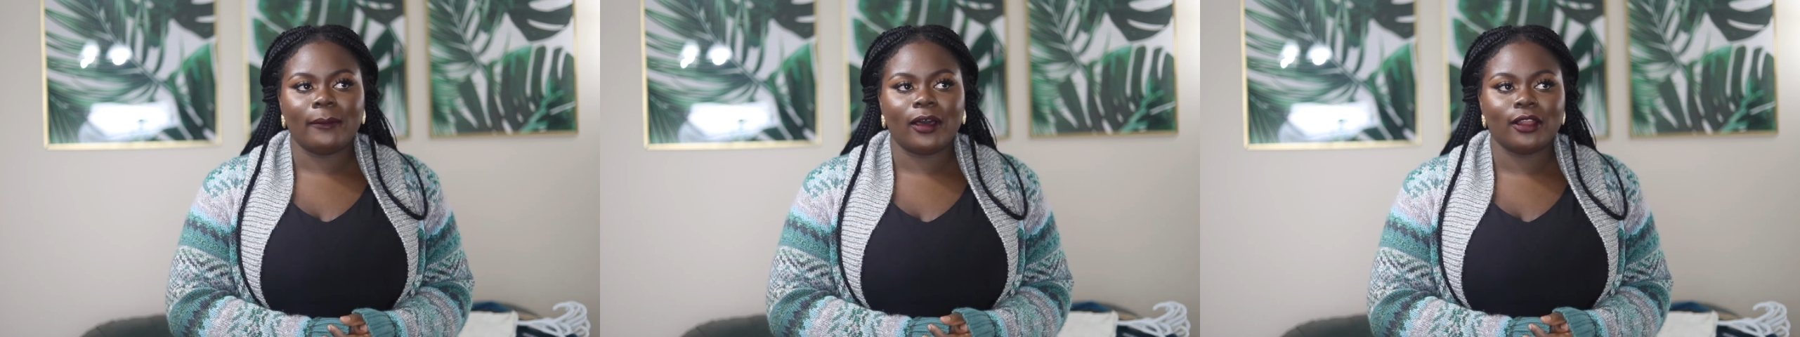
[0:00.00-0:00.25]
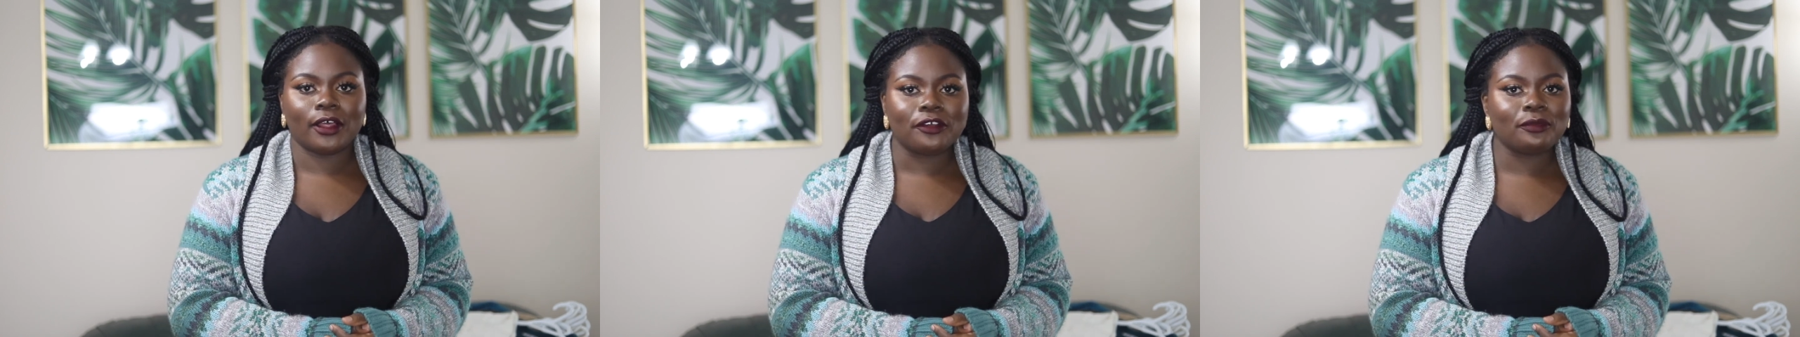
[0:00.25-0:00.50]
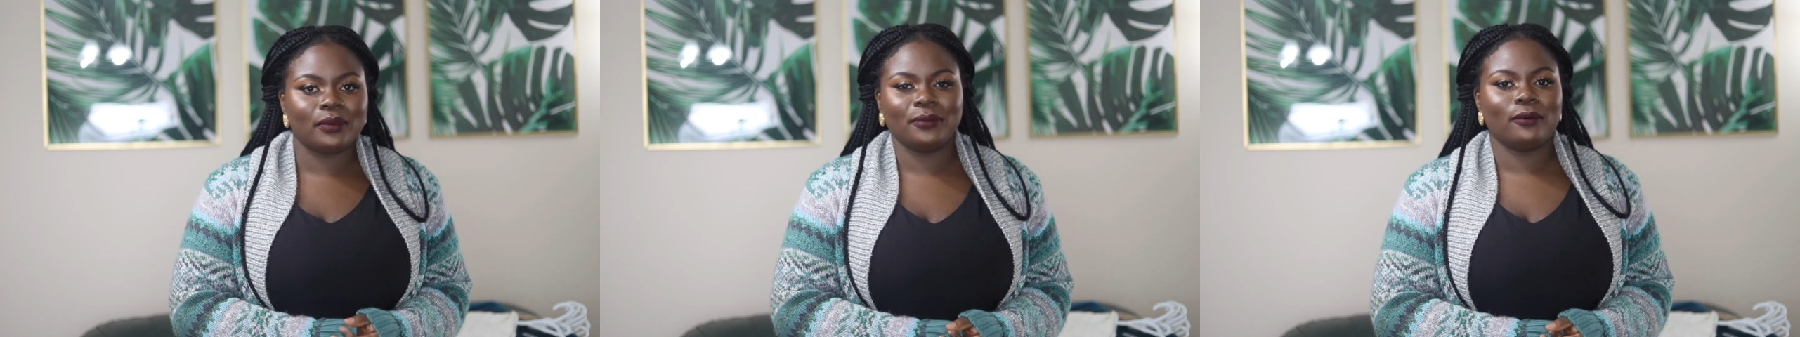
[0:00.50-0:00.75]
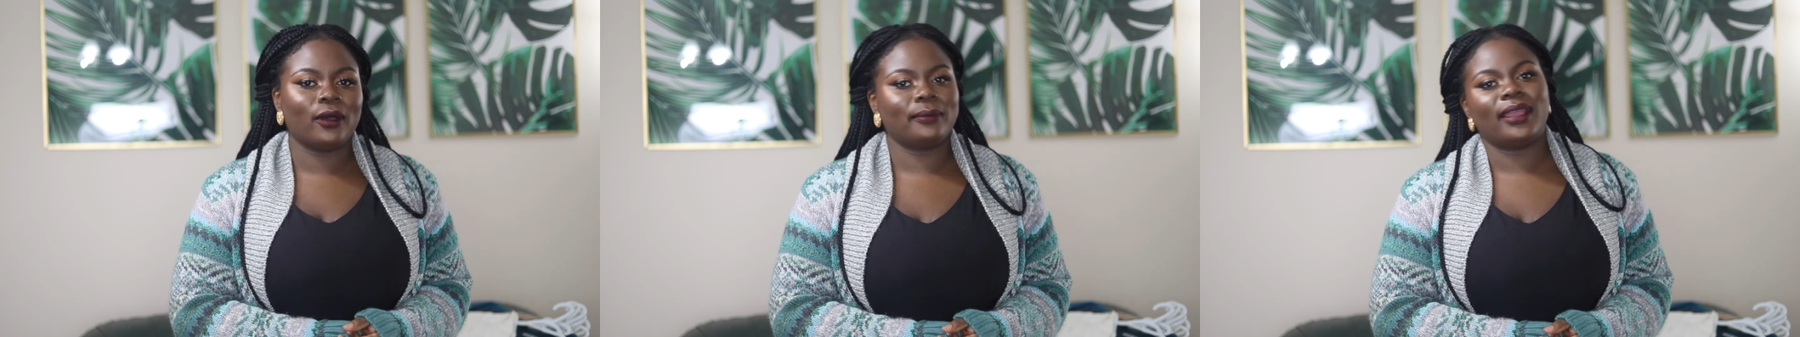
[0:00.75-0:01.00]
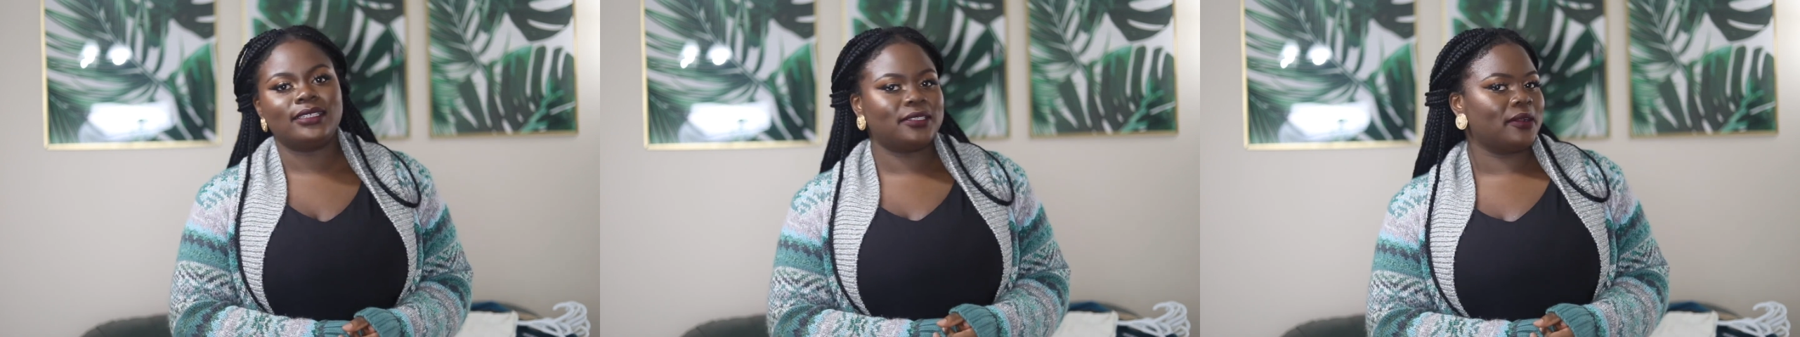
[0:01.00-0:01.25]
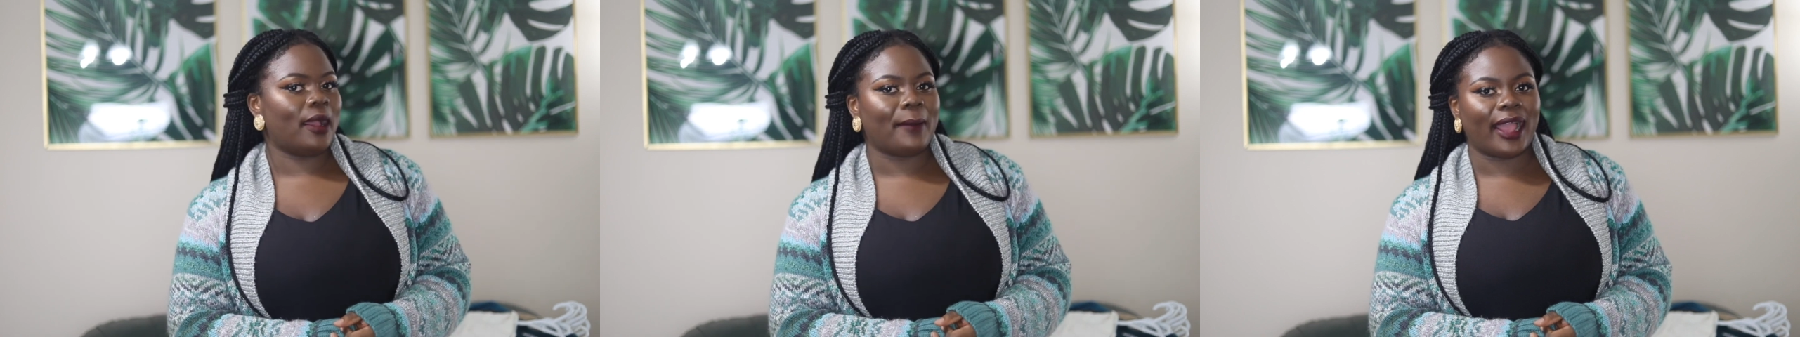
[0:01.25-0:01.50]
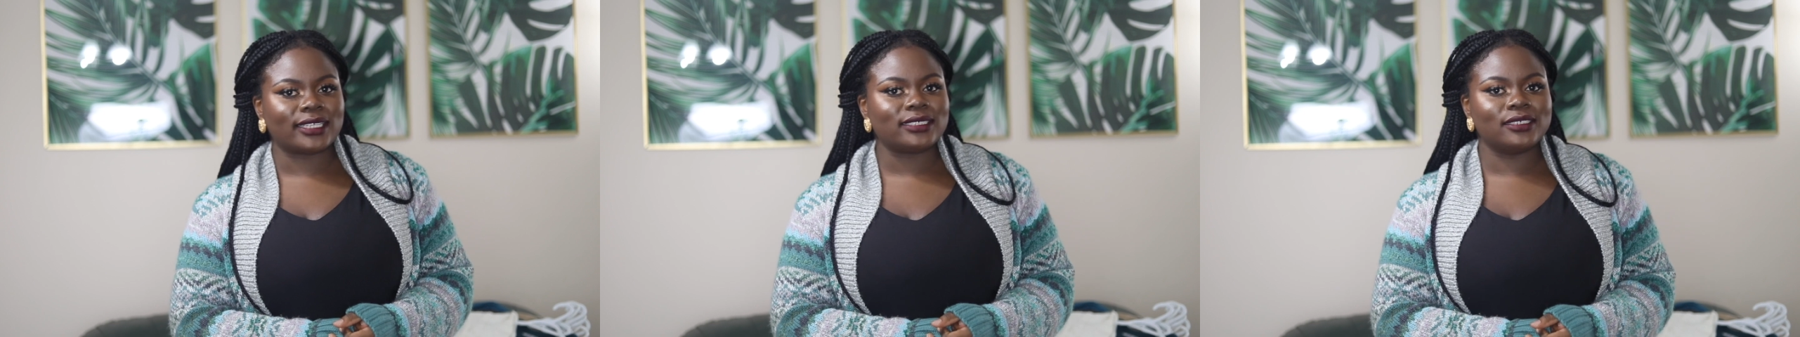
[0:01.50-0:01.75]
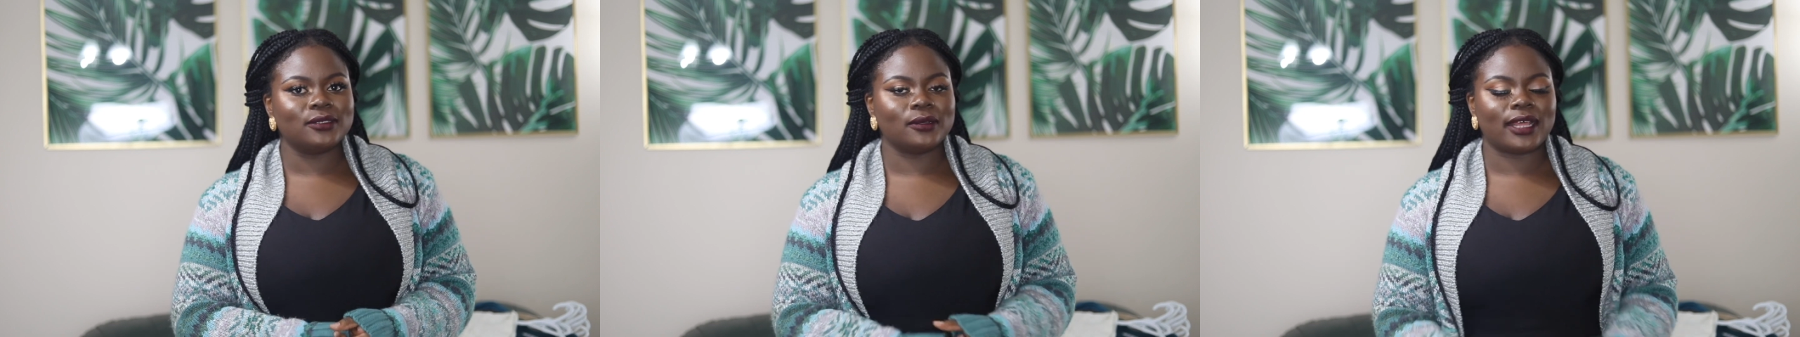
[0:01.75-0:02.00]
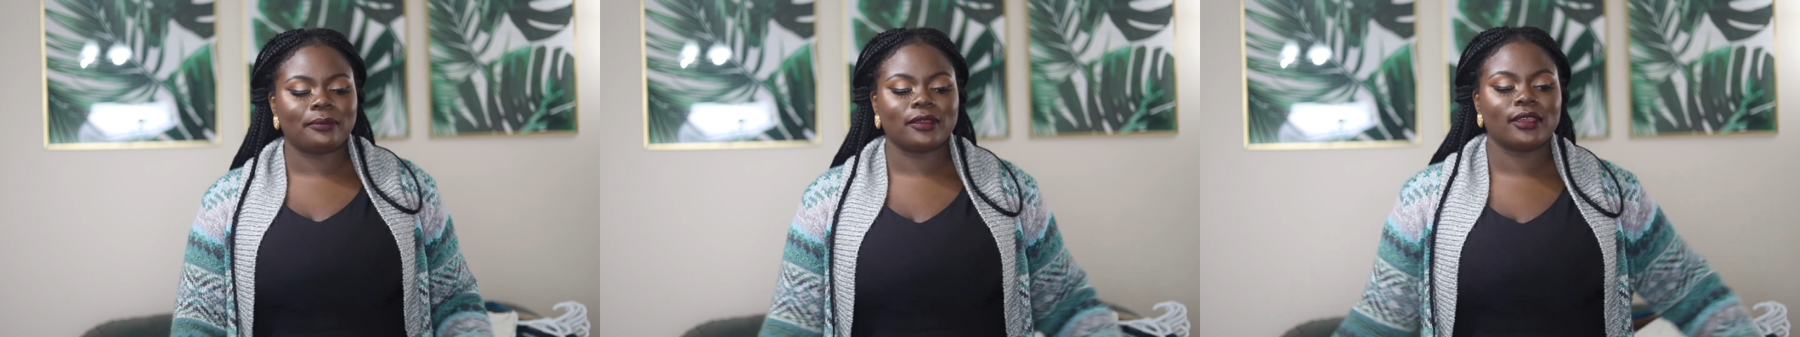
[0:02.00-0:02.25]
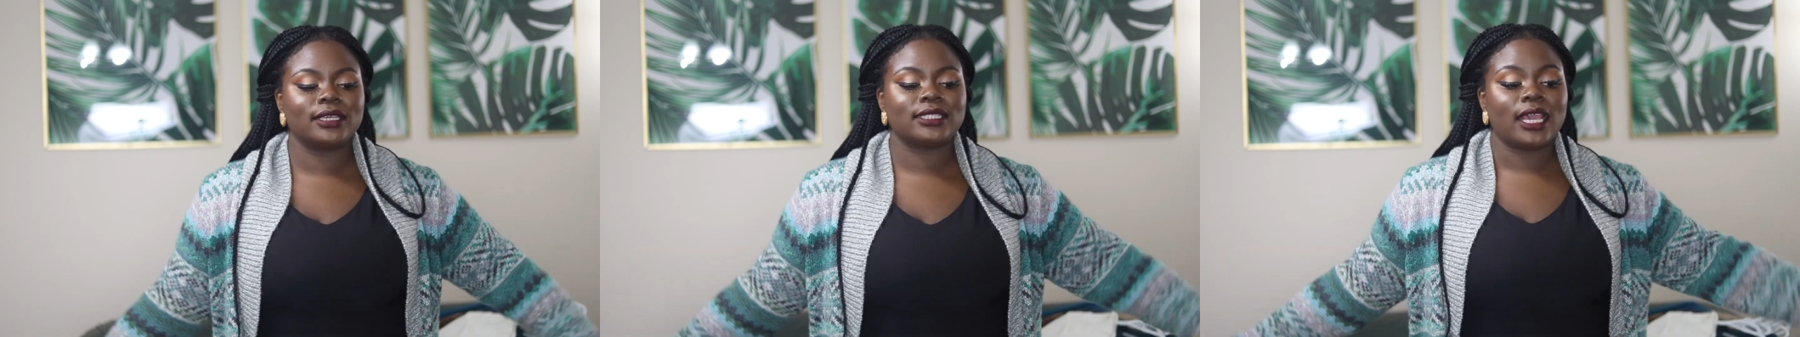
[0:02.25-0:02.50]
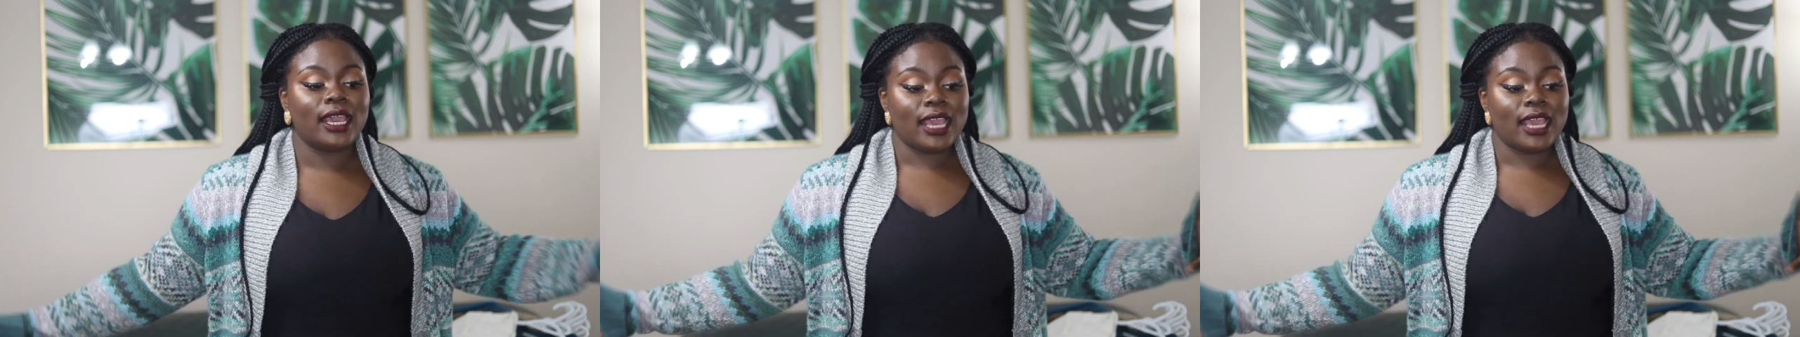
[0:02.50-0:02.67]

A lot of people on my Instagram actually know that because